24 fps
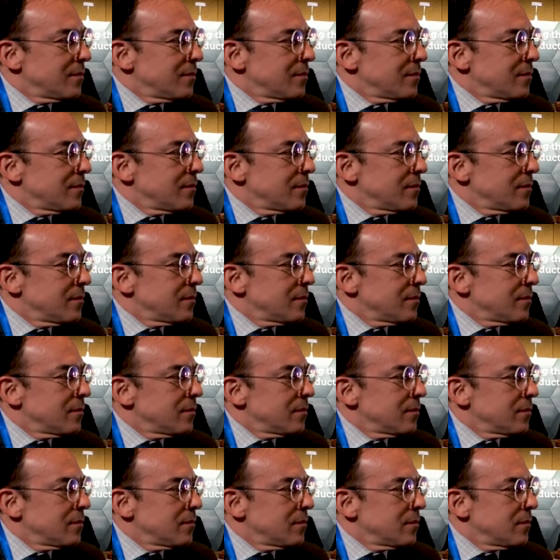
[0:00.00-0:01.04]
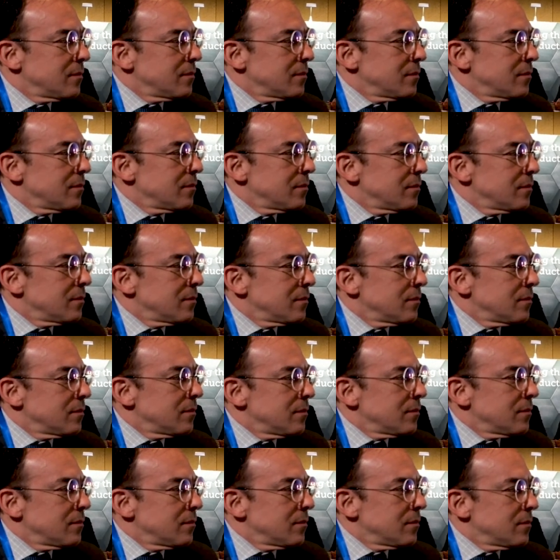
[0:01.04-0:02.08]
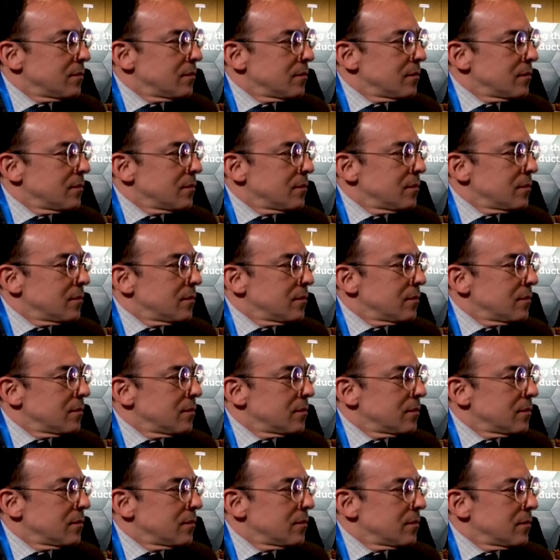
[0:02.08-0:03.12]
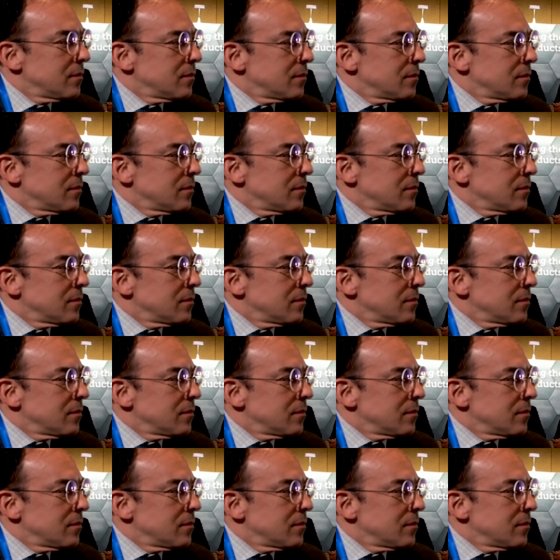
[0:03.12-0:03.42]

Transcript: (not speaking)